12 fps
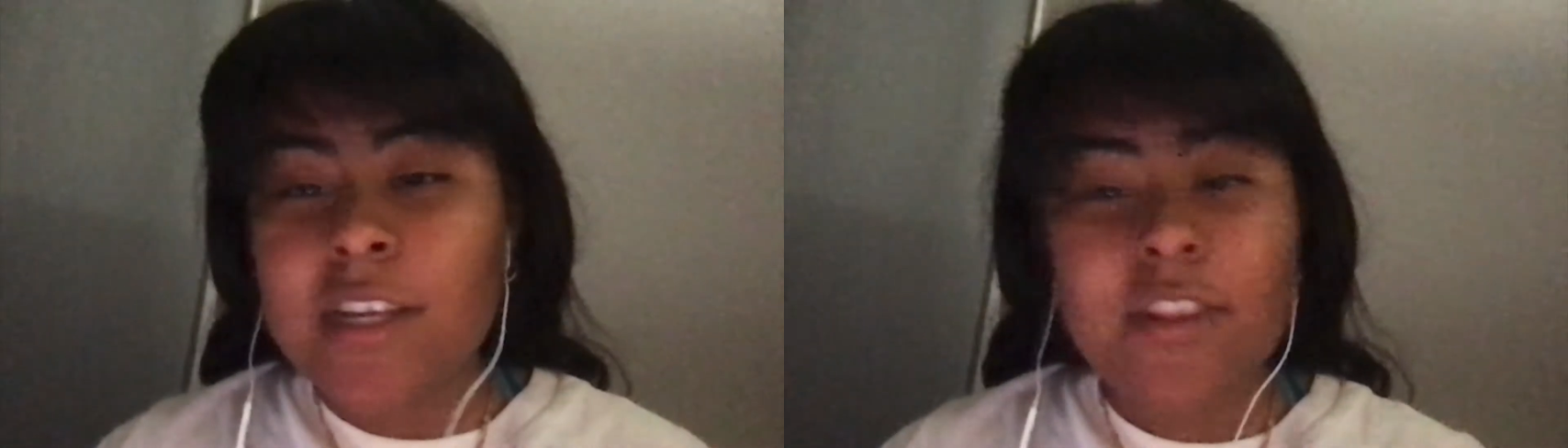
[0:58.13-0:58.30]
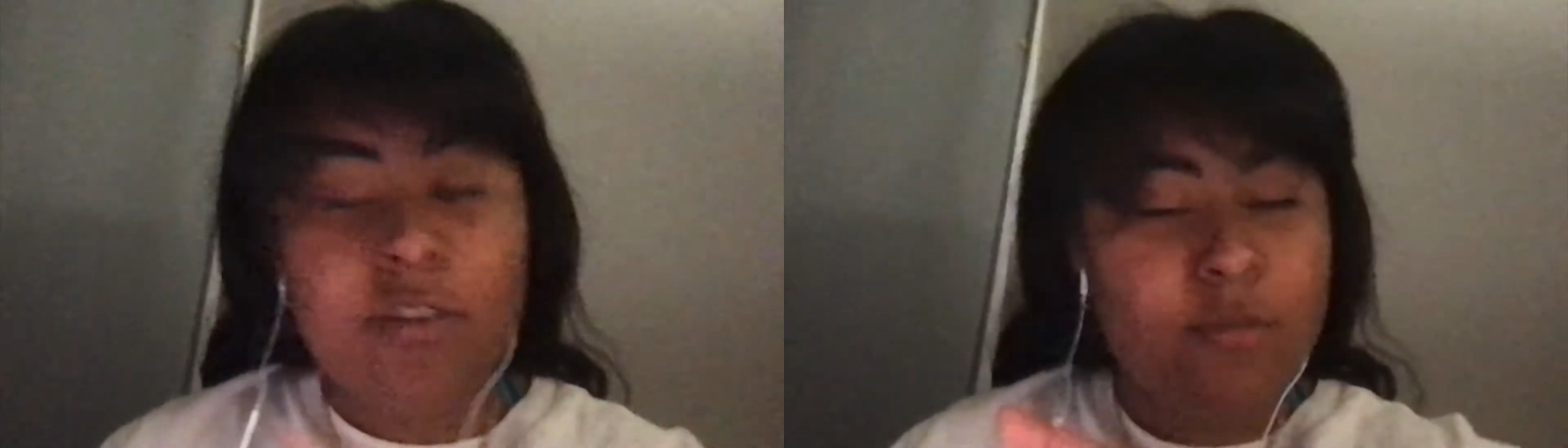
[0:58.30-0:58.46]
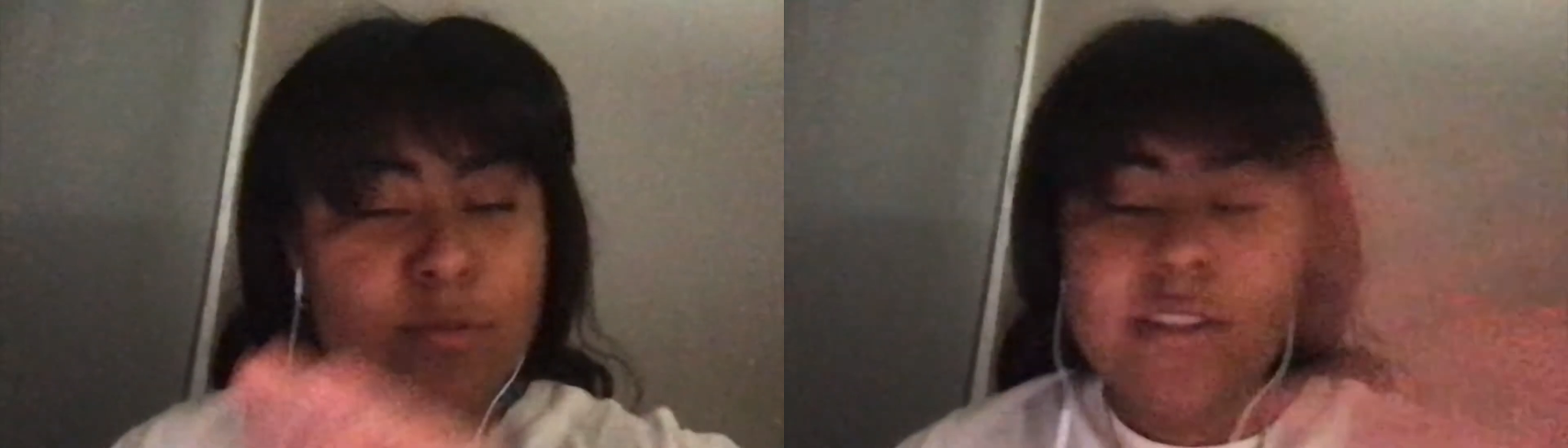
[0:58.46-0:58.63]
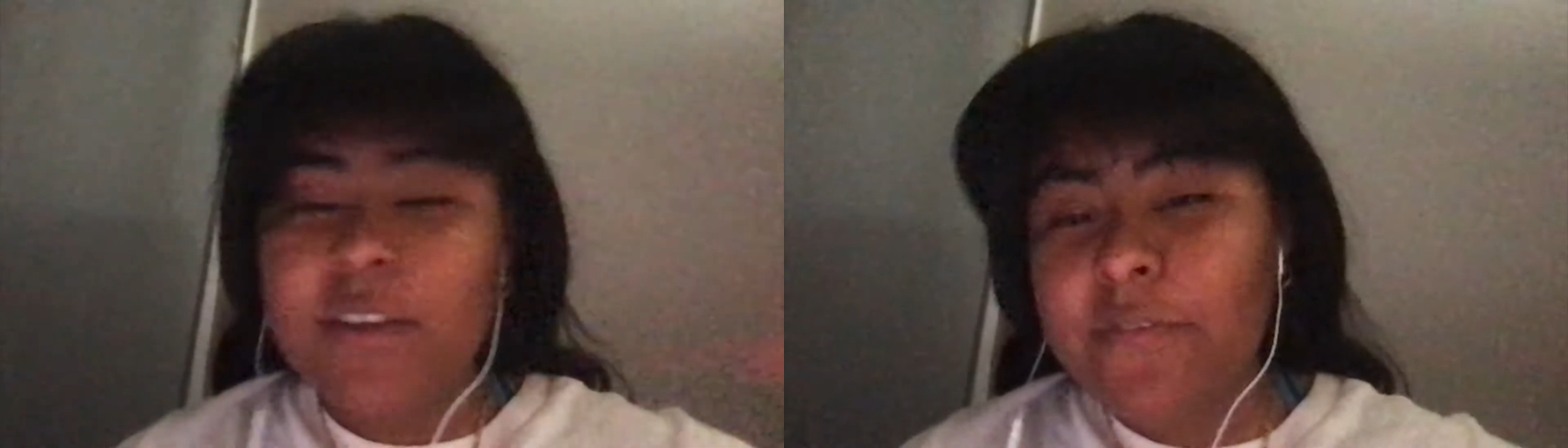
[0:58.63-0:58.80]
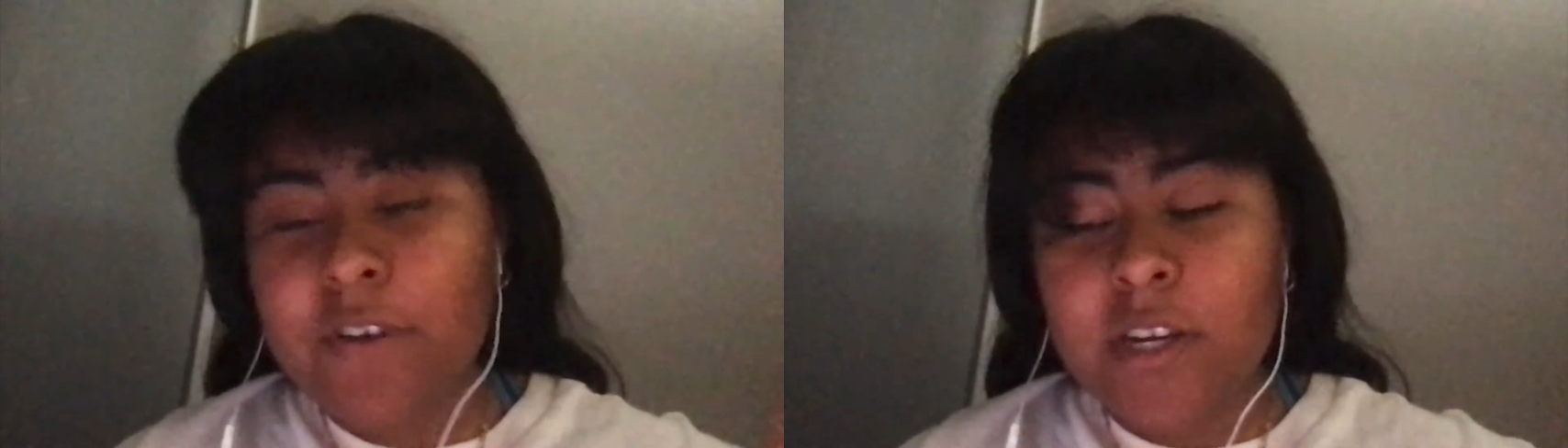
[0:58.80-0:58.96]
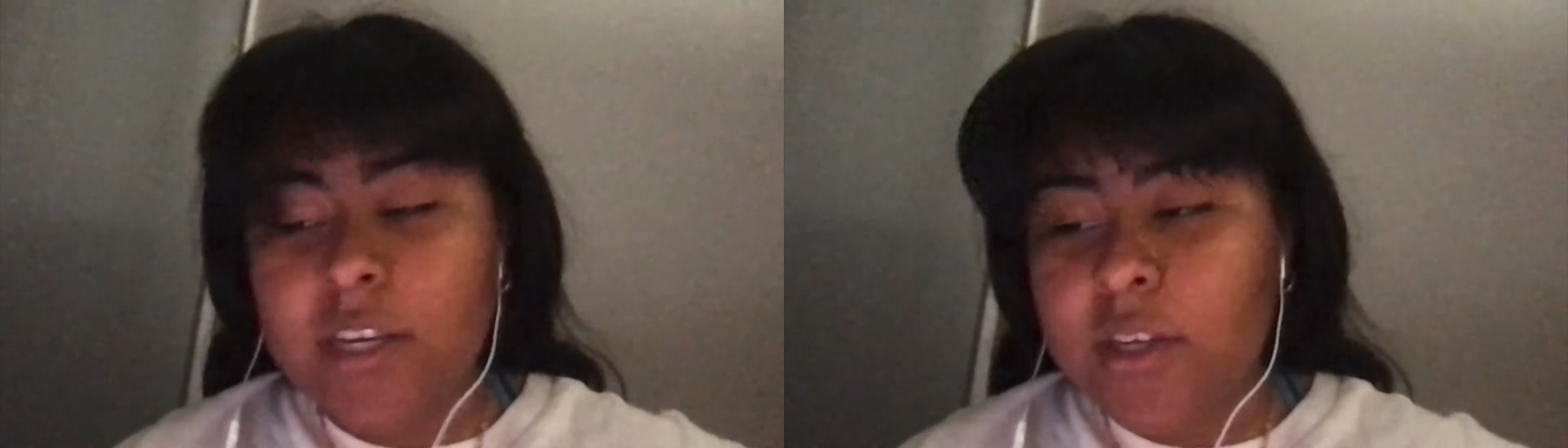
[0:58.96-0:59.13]
They're really
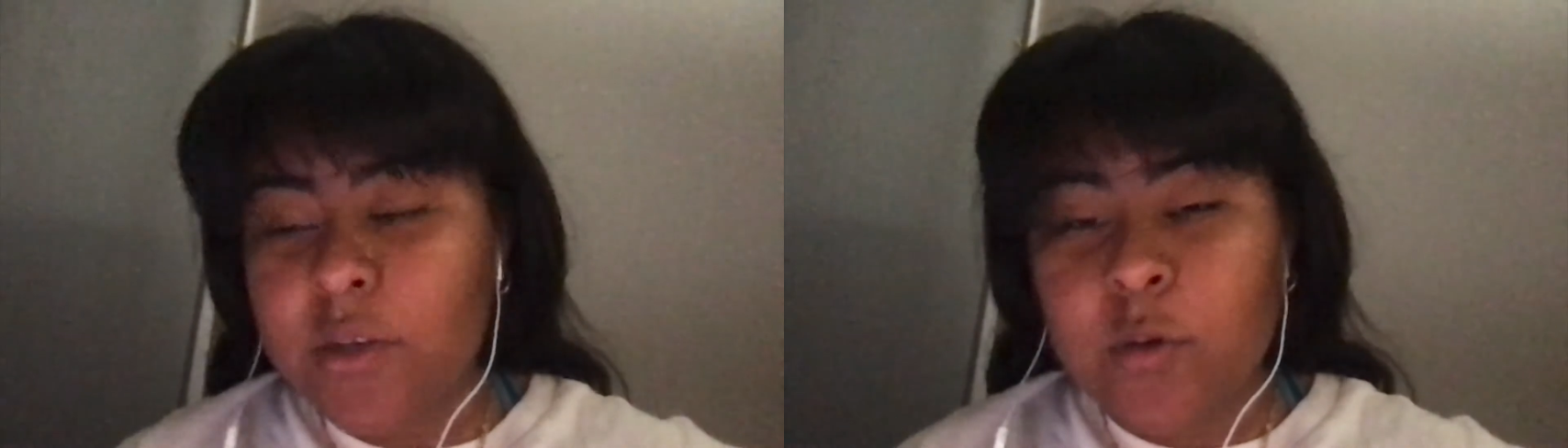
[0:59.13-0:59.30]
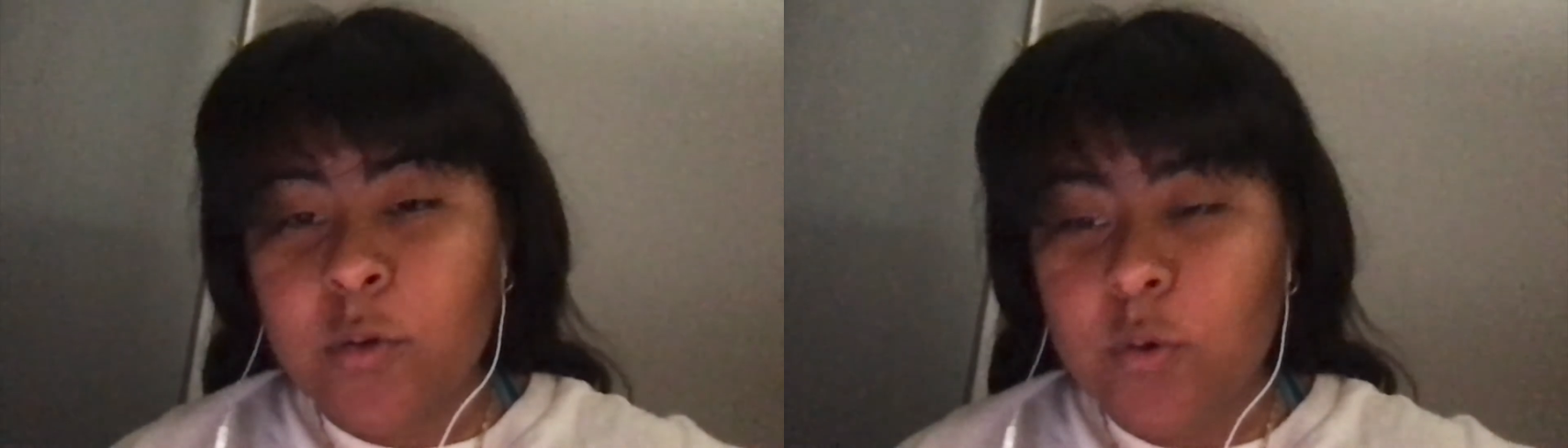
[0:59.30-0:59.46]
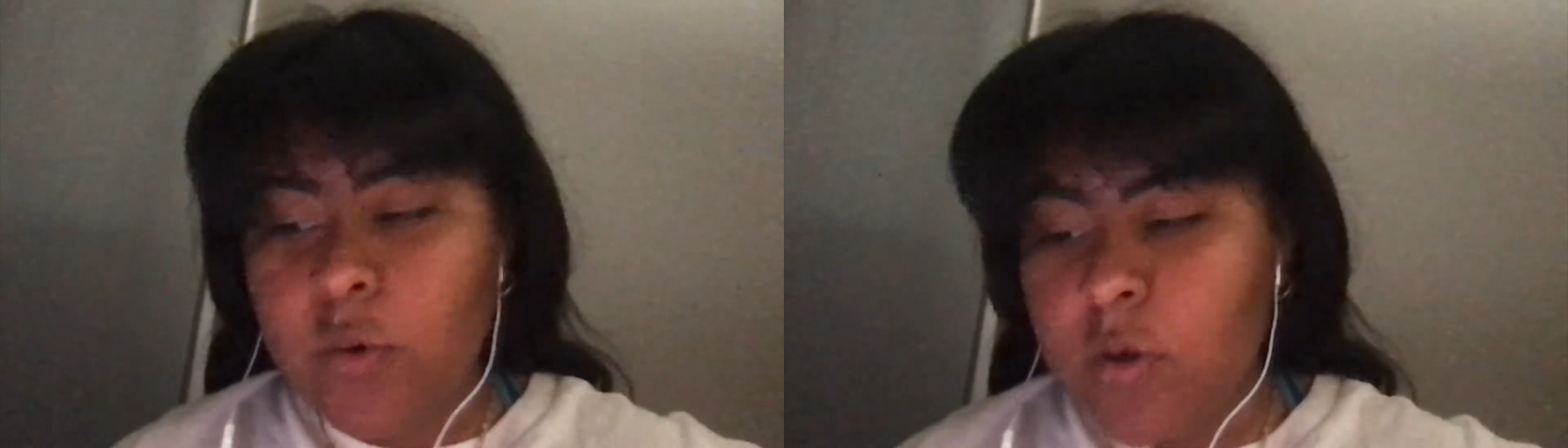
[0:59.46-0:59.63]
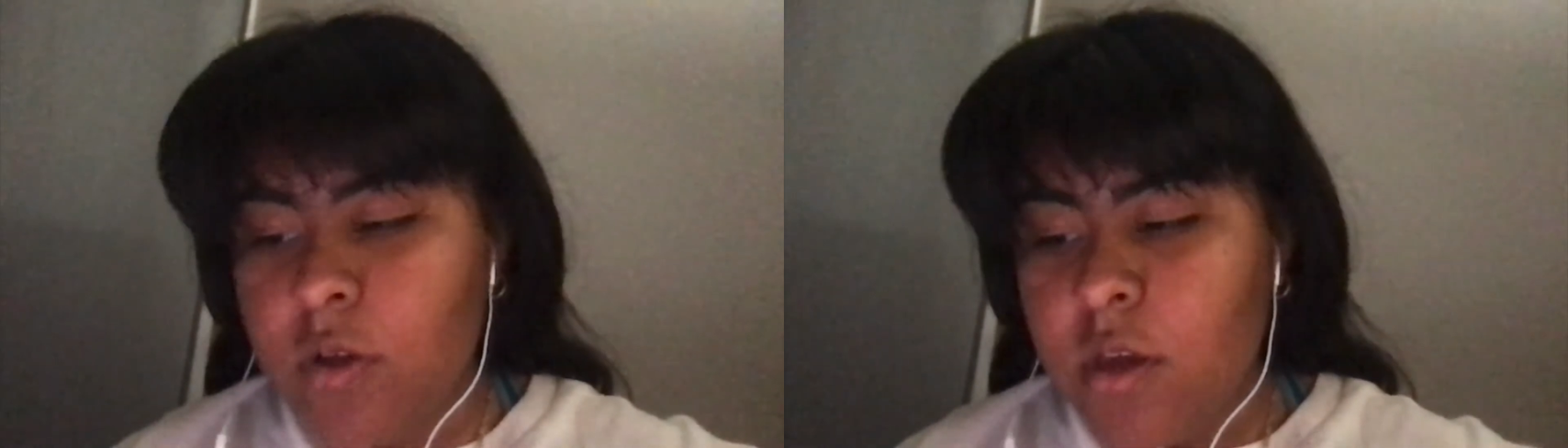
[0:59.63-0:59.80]
fucking cool.